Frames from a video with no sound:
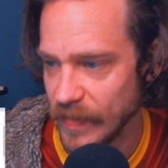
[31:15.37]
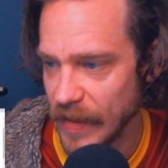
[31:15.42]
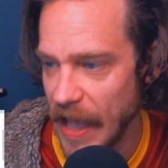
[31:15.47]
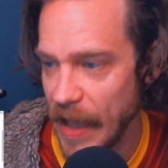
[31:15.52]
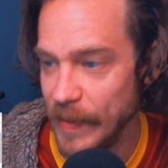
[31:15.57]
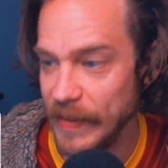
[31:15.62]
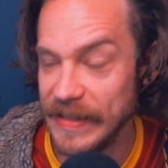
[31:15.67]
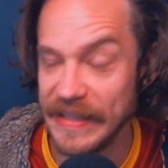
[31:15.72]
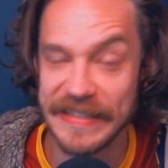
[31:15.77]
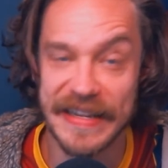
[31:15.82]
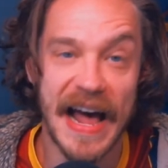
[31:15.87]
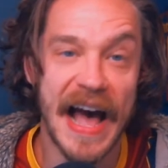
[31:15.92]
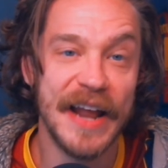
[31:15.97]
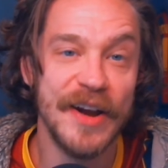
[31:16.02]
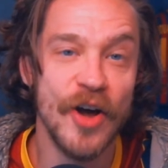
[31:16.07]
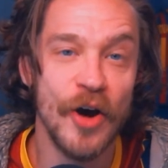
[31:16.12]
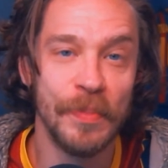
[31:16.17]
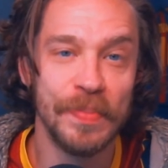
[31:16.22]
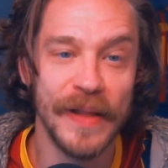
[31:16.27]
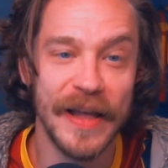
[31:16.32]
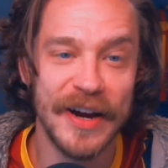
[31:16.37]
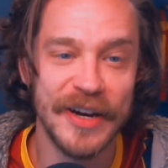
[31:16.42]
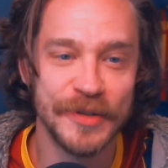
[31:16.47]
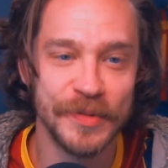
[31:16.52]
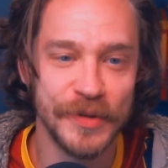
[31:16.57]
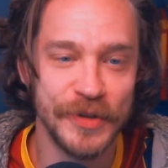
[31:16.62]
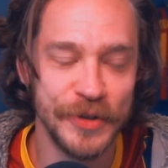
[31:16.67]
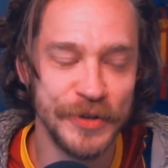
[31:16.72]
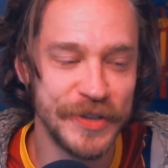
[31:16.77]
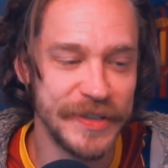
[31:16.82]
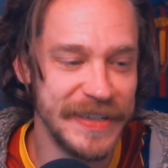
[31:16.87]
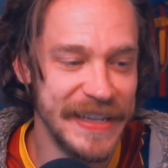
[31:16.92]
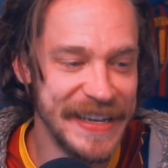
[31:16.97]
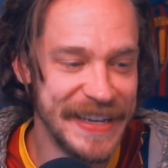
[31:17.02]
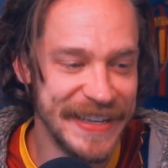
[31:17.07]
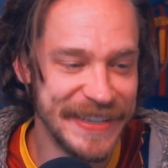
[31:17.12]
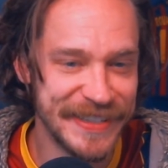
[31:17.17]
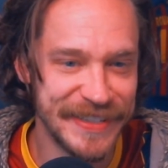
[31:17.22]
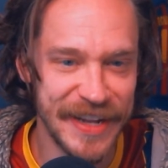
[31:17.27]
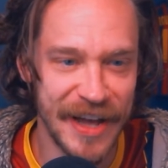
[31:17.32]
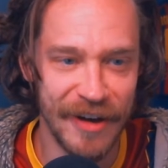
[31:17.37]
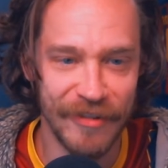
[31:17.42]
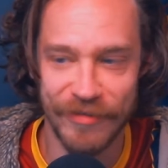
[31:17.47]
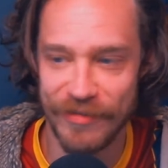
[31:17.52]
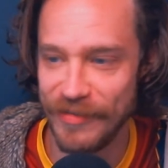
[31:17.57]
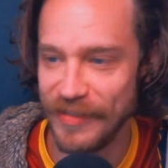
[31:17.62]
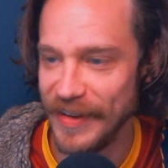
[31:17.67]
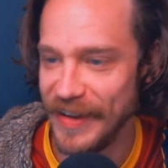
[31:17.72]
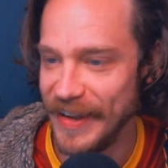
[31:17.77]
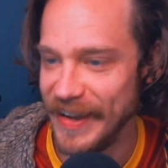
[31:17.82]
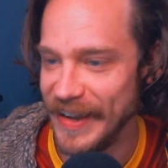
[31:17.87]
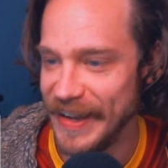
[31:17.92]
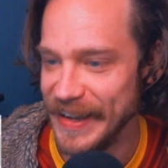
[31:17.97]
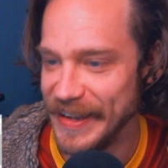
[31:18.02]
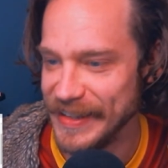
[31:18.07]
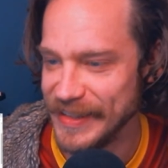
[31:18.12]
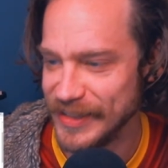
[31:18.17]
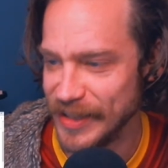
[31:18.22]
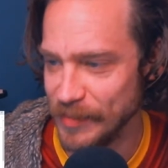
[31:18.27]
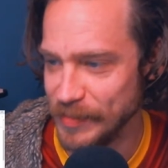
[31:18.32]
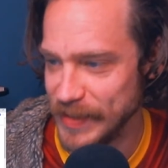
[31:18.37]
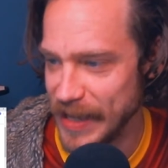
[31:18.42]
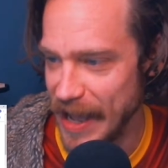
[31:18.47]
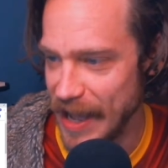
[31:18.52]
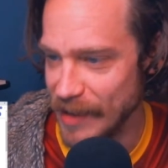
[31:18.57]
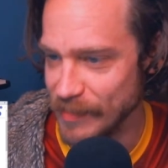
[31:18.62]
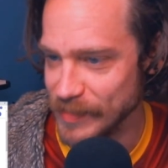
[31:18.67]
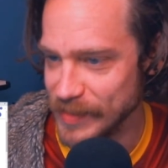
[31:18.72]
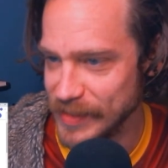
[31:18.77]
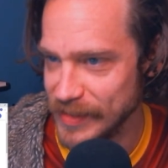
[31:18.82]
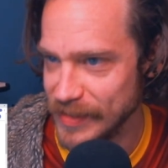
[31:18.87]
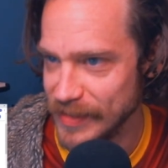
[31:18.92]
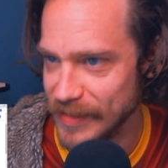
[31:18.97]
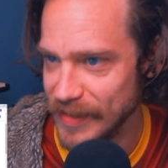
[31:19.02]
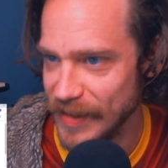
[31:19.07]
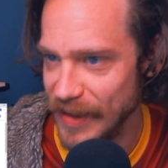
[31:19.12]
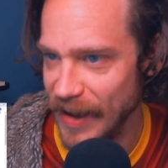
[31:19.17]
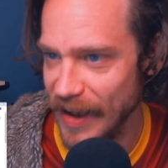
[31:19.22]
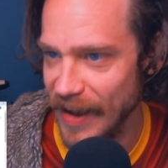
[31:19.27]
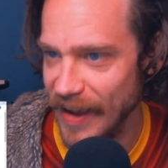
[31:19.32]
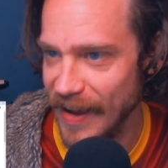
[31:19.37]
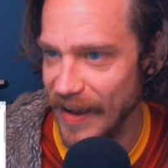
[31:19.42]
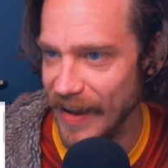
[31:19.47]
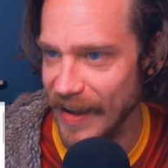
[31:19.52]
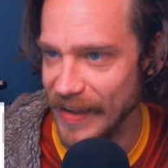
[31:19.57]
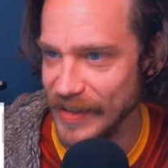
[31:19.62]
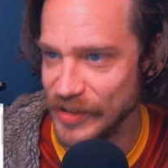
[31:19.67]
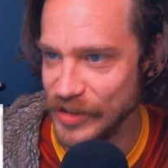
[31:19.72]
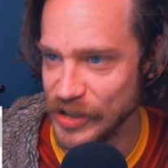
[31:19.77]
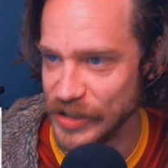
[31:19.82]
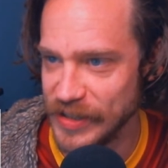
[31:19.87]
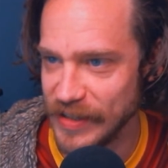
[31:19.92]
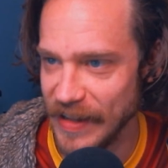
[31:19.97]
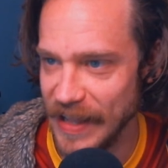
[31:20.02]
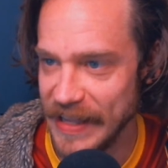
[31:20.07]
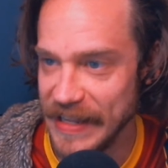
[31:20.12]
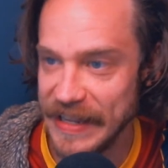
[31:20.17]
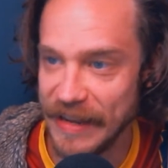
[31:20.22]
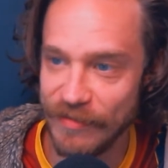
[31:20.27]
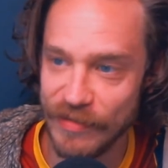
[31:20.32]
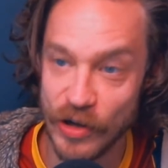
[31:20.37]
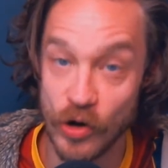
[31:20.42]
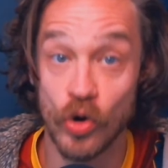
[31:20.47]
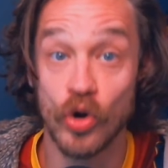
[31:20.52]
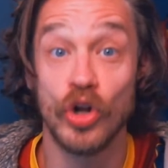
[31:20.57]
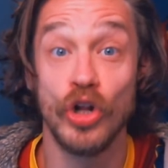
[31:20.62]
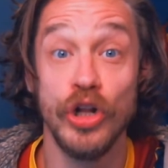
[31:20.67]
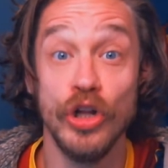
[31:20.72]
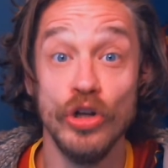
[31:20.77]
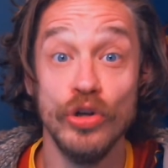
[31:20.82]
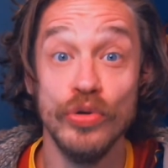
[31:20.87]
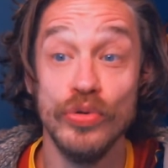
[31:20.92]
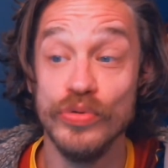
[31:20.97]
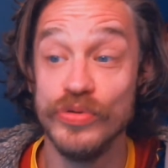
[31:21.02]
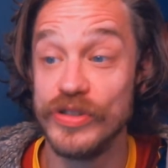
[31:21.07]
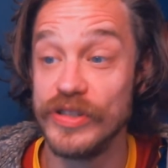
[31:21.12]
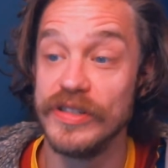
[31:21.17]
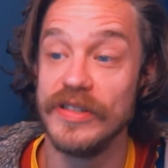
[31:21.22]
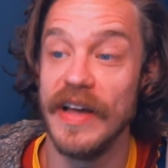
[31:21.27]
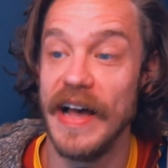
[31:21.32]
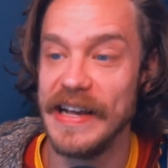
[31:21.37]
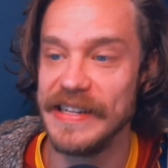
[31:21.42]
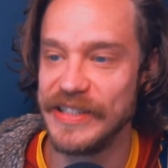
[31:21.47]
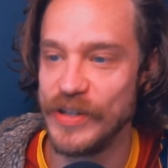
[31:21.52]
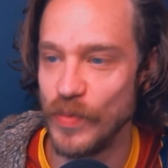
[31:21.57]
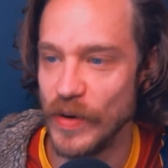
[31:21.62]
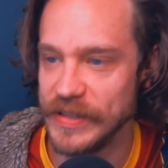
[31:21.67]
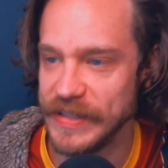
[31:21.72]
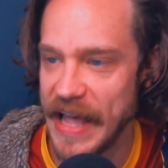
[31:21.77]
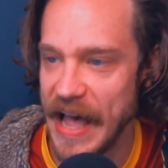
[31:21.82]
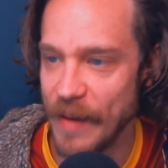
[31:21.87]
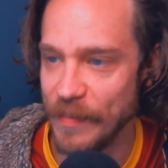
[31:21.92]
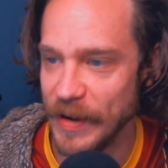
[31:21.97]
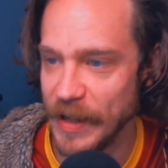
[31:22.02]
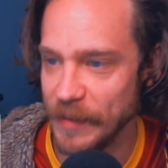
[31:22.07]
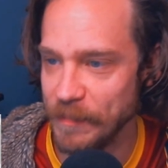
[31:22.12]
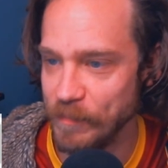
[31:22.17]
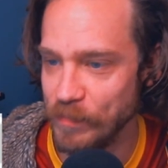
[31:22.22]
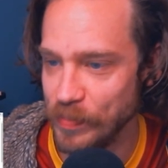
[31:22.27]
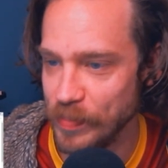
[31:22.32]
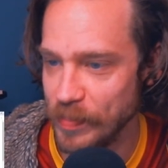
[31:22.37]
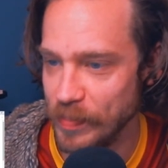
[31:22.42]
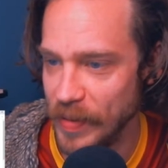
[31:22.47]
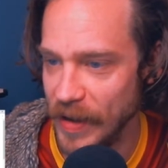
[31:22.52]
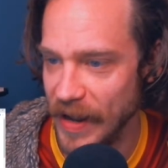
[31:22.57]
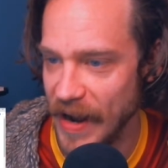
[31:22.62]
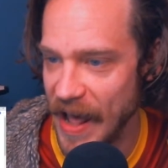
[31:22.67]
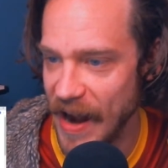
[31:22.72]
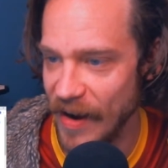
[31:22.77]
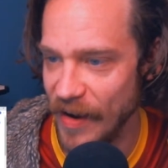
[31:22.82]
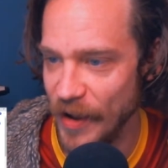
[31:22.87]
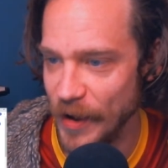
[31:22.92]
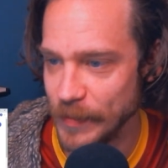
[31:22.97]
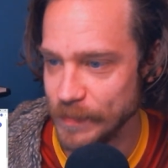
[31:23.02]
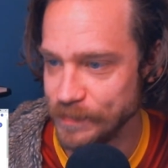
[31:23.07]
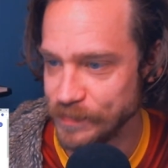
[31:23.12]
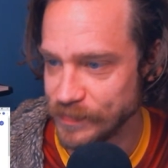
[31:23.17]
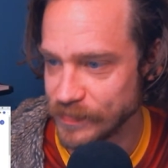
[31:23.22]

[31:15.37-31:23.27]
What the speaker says: I mean, listen, I know players will do sneaky stuff sometimes just to like give little clues as to what's happening, but I don't know.